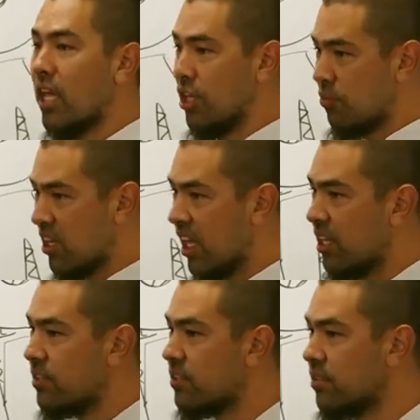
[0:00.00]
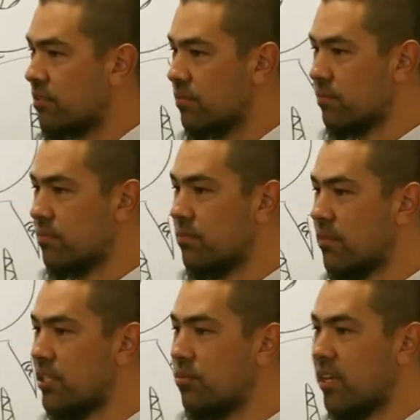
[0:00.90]
Can you relate?
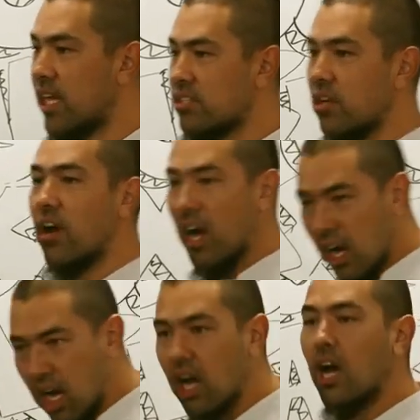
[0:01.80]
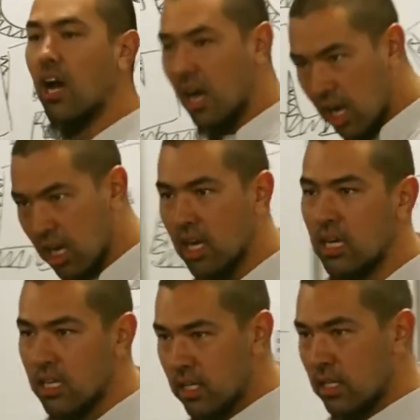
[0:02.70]
That's where you guys go,
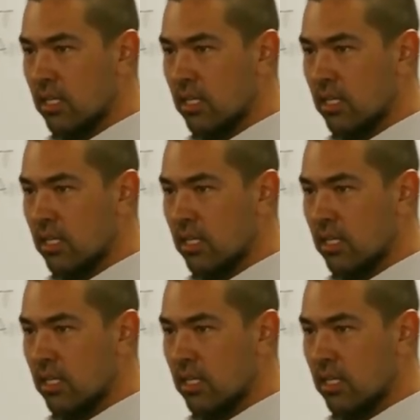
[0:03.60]
uh-huh.